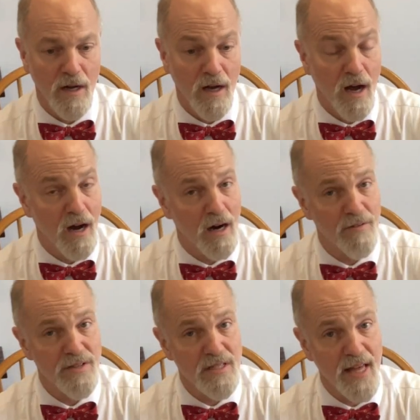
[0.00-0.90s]

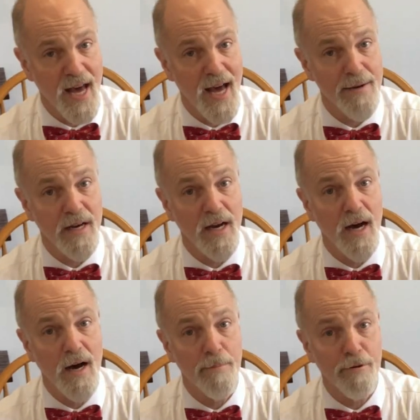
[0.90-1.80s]
harvest that,
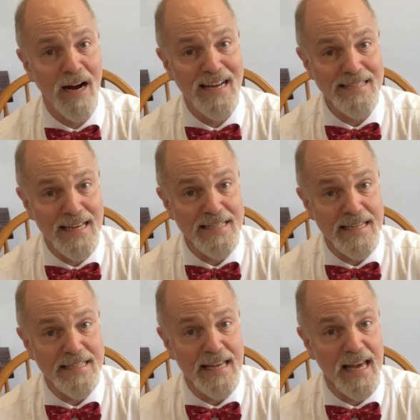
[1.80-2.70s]
uh, process
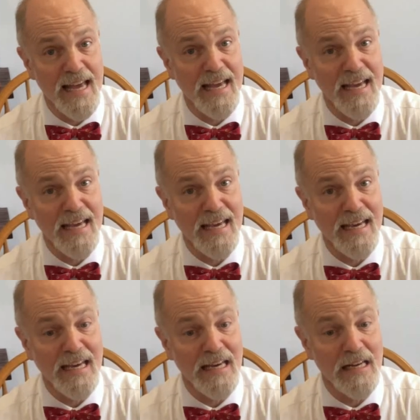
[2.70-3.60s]
it,
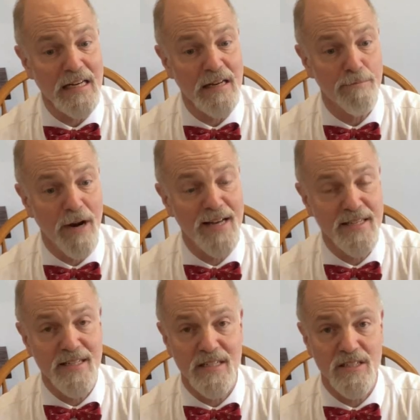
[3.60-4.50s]
and
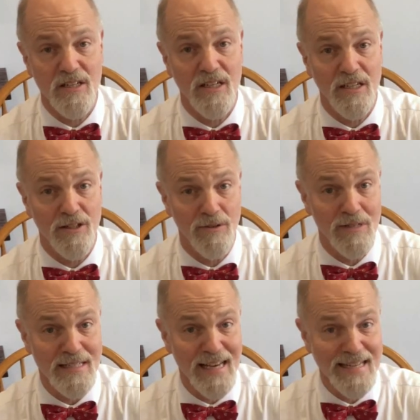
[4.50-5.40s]
processing is going to include
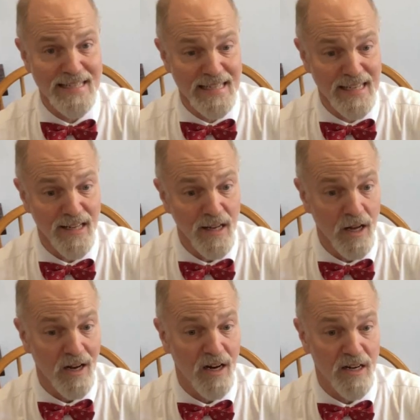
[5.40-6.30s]
slicing it
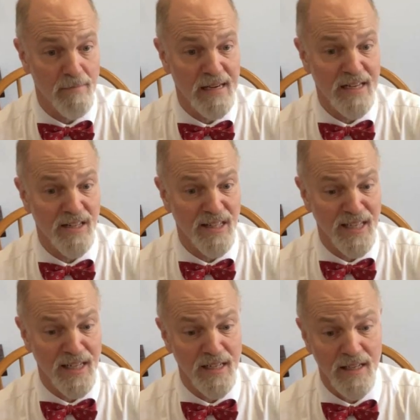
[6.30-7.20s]
on a
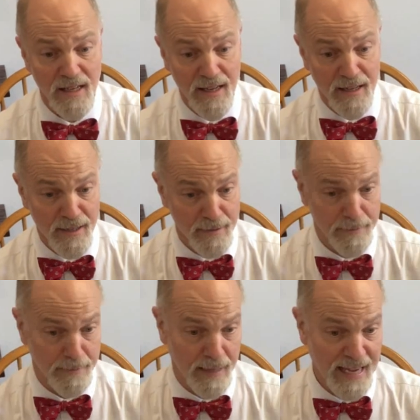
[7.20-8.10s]
mandolin
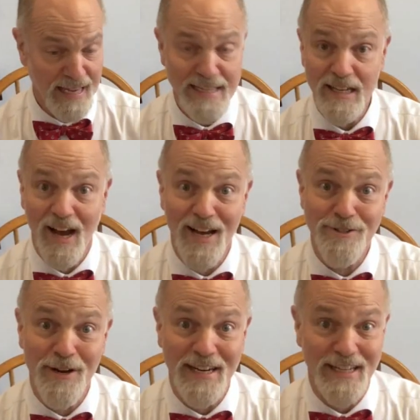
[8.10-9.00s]
and
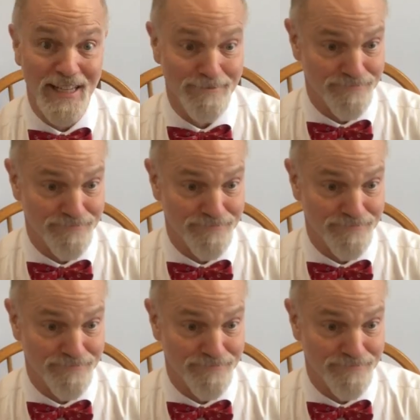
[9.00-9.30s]
dehydrating it